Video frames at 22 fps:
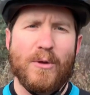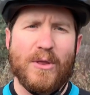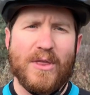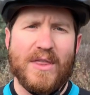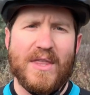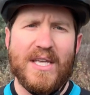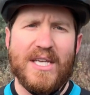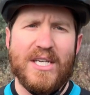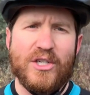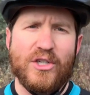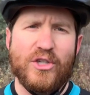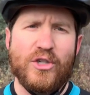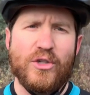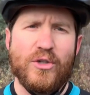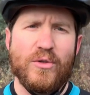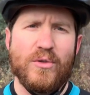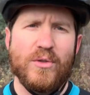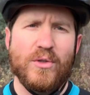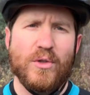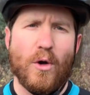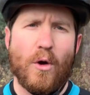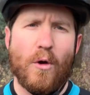with these
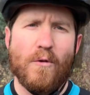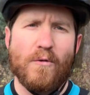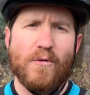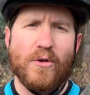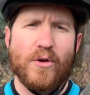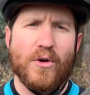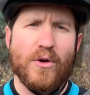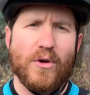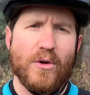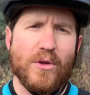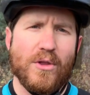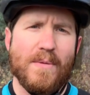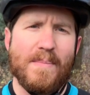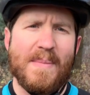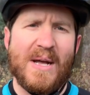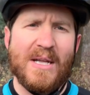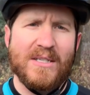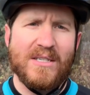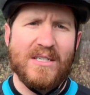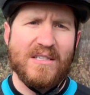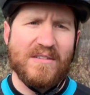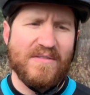shoes over the
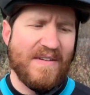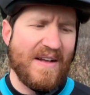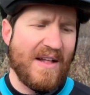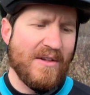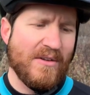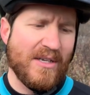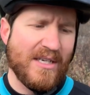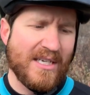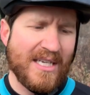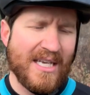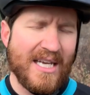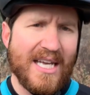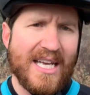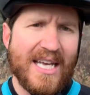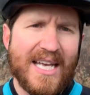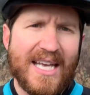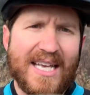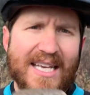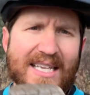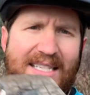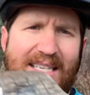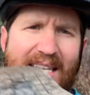Maltese Falcon
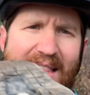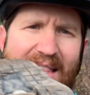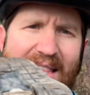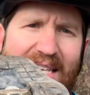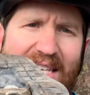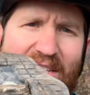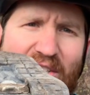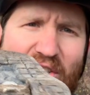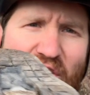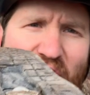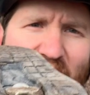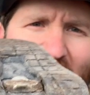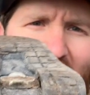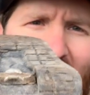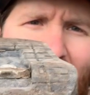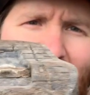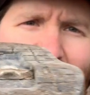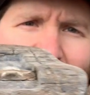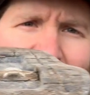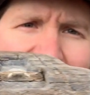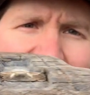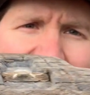is that this
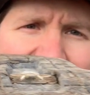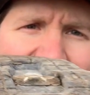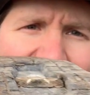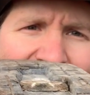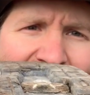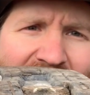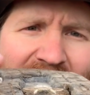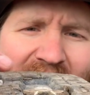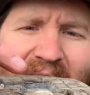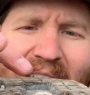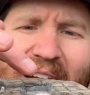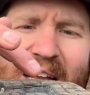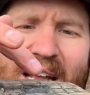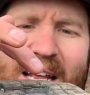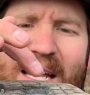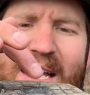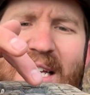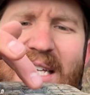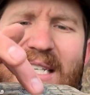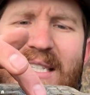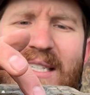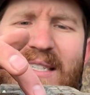channel right here
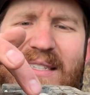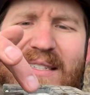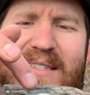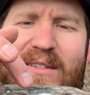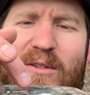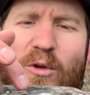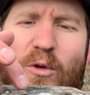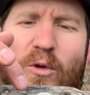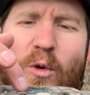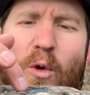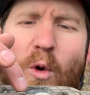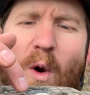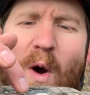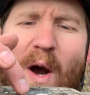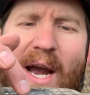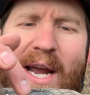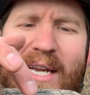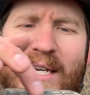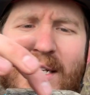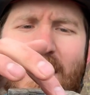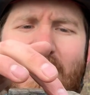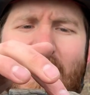is
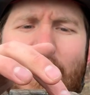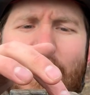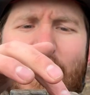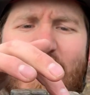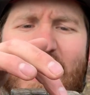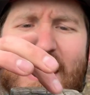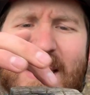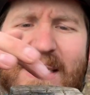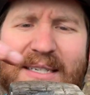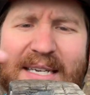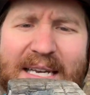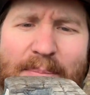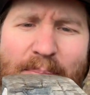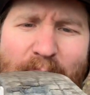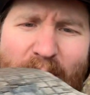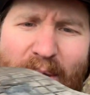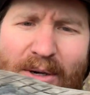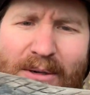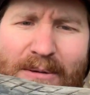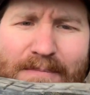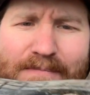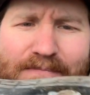quite a bit
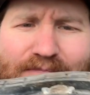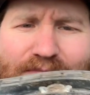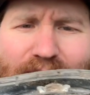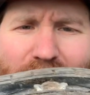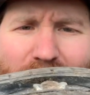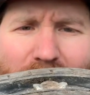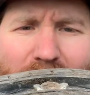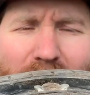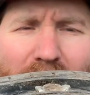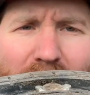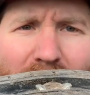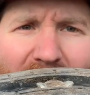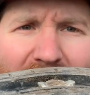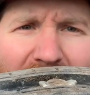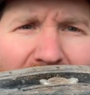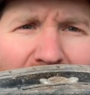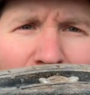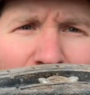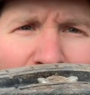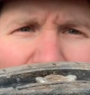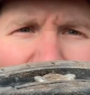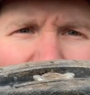deeper.
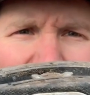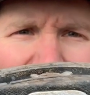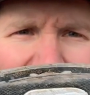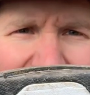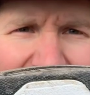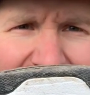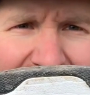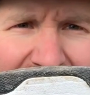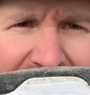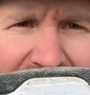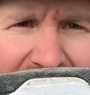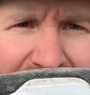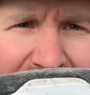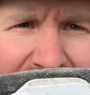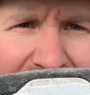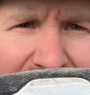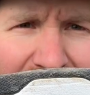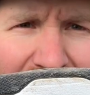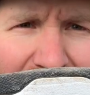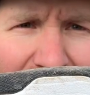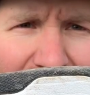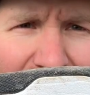You can see that,
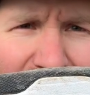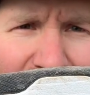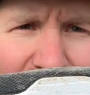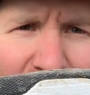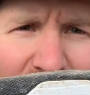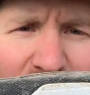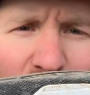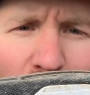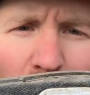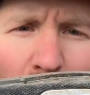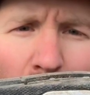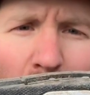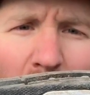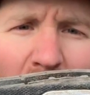you know, if you were